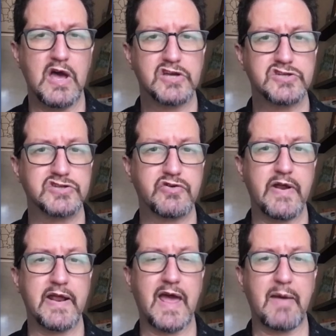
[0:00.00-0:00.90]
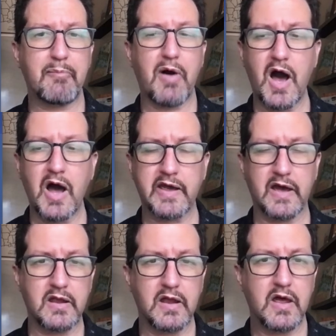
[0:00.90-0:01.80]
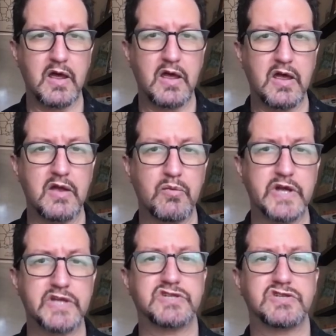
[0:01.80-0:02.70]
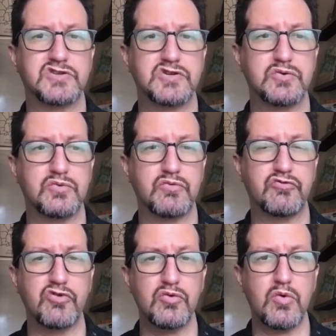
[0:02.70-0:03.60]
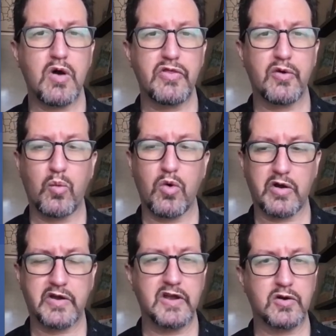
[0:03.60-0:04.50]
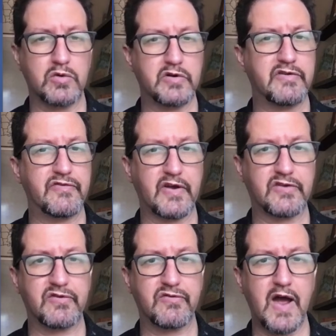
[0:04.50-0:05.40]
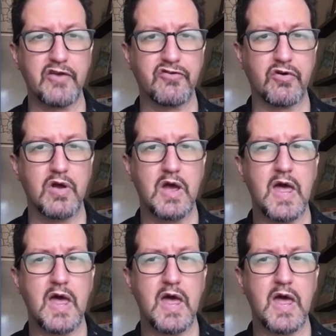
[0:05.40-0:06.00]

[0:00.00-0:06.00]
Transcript: She's creating a pocket in which to do the work in order to fix the fracture.